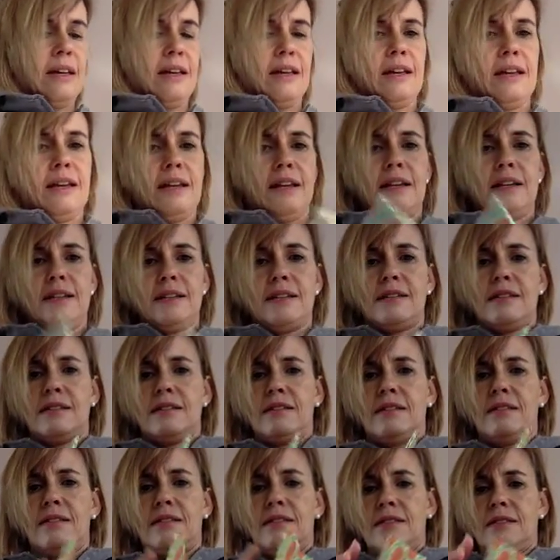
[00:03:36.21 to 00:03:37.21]
and
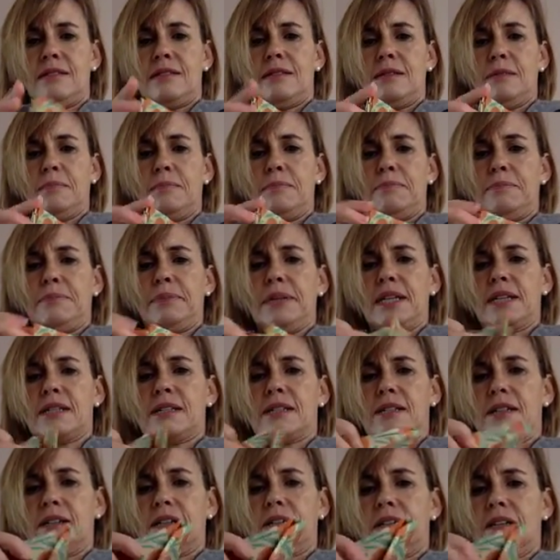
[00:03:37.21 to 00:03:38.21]
the big
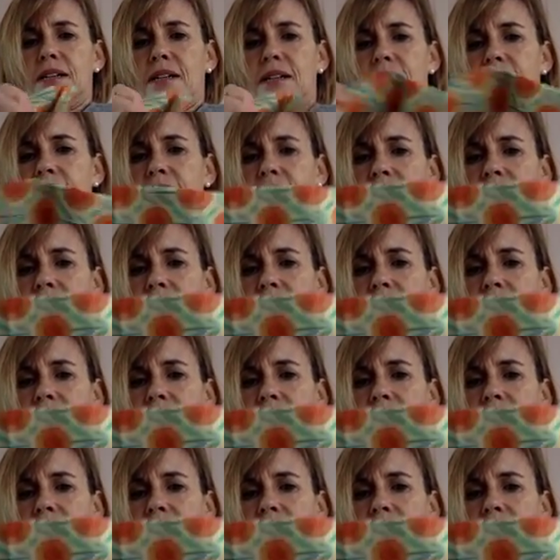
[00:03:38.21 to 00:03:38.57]
sucker.